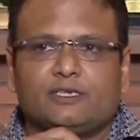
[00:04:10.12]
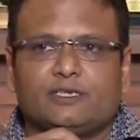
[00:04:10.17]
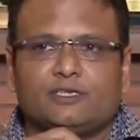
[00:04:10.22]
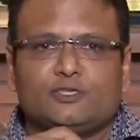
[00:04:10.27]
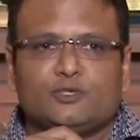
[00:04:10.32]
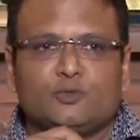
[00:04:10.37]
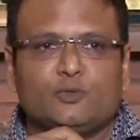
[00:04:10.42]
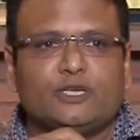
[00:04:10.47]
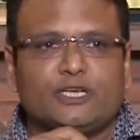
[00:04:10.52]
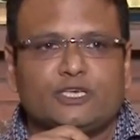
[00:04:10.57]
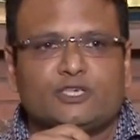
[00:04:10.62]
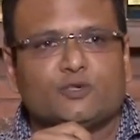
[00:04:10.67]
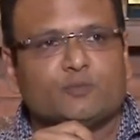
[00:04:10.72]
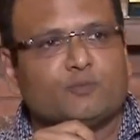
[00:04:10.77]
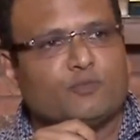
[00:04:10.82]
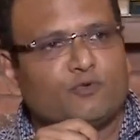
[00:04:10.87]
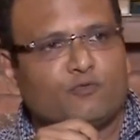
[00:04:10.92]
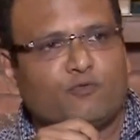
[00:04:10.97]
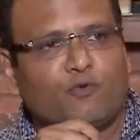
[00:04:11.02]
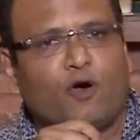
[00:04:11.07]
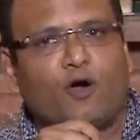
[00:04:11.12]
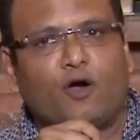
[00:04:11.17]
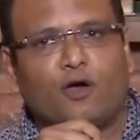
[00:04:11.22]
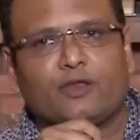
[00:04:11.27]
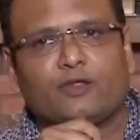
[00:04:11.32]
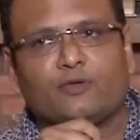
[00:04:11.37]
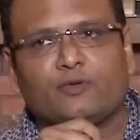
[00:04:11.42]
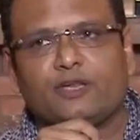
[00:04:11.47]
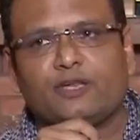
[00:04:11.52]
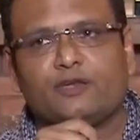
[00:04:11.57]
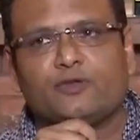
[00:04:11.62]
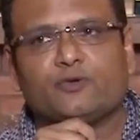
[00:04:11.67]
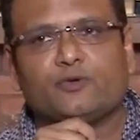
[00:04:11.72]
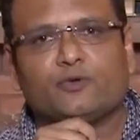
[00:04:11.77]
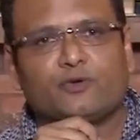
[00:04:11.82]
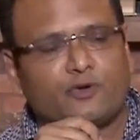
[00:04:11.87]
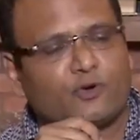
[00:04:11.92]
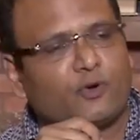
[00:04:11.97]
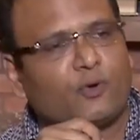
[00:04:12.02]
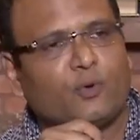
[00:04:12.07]
you need to move on, you need to
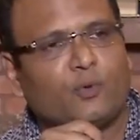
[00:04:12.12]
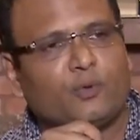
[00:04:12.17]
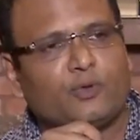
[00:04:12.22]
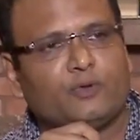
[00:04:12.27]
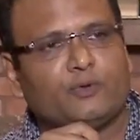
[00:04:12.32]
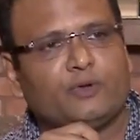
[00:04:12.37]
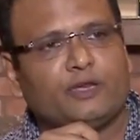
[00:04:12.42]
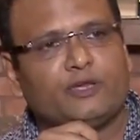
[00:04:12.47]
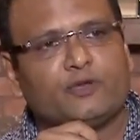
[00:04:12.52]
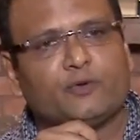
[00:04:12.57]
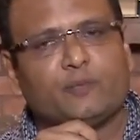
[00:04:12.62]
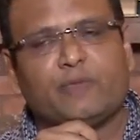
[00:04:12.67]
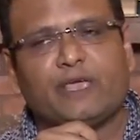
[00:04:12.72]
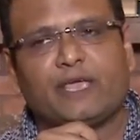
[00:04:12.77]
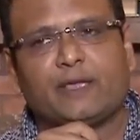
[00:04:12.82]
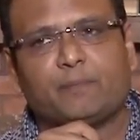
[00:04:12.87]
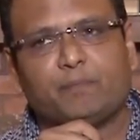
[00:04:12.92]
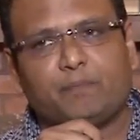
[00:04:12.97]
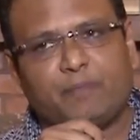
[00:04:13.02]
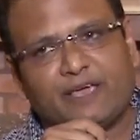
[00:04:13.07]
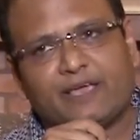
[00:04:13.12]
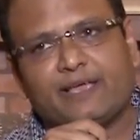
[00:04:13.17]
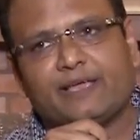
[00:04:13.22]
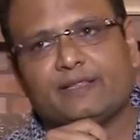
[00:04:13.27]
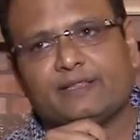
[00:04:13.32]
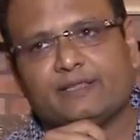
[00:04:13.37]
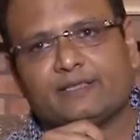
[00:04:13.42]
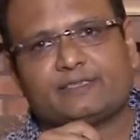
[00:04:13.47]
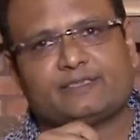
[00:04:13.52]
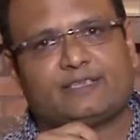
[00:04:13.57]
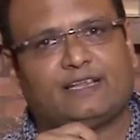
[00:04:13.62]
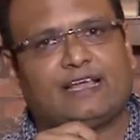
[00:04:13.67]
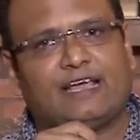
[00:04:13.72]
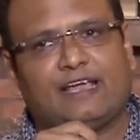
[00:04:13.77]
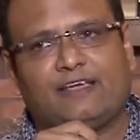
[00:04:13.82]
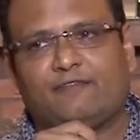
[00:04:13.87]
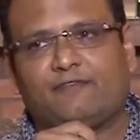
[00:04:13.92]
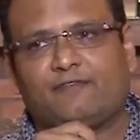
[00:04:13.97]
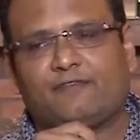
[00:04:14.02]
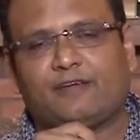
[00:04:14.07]
grow, you need to make big in this
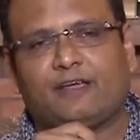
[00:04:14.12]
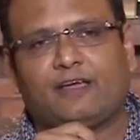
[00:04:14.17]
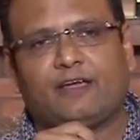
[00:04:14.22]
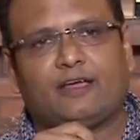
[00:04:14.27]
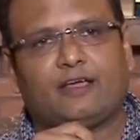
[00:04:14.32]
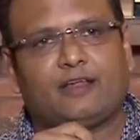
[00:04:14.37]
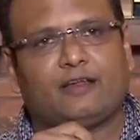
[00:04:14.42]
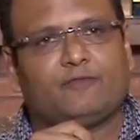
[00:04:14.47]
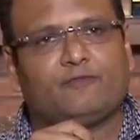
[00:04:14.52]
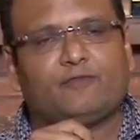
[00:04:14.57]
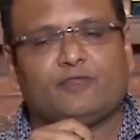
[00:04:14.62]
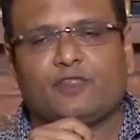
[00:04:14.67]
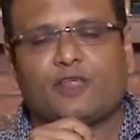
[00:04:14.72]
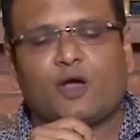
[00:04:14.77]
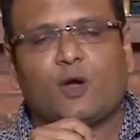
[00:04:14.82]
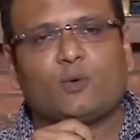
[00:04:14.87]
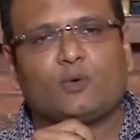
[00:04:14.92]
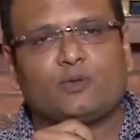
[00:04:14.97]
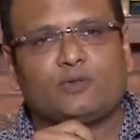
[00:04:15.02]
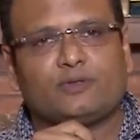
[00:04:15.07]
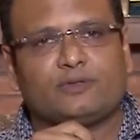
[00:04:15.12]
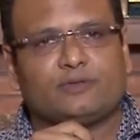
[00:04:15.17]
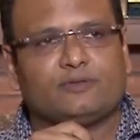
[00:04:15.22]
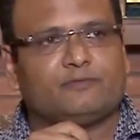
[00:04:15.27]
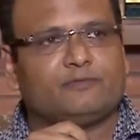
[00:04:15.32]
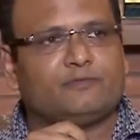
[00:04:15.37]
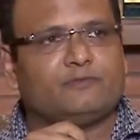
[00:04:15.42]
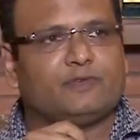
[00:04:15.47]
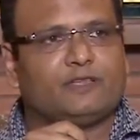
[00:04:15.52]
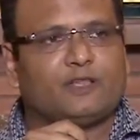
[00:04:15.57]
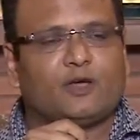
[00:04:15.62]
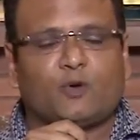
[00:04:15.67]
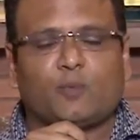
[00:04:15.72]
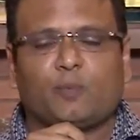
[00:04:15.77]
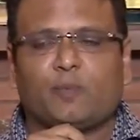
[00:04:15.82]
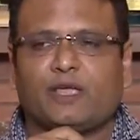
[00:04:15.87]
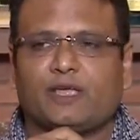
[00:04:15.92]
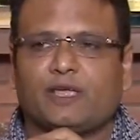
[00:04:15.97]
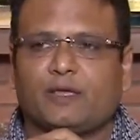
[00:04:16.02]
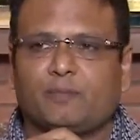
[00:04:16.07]
life. And without
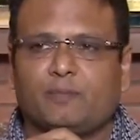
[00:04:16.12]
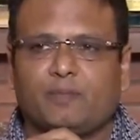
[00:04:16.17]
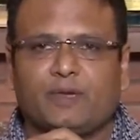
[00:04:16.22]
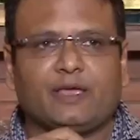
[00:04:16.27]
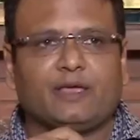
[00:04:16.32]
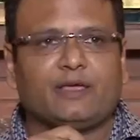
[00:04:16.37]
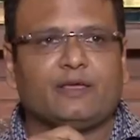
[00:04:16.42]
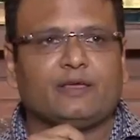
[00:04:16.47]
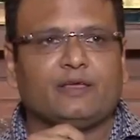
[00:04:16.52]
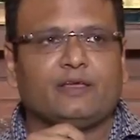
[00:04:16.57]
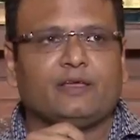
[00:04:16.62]
making big,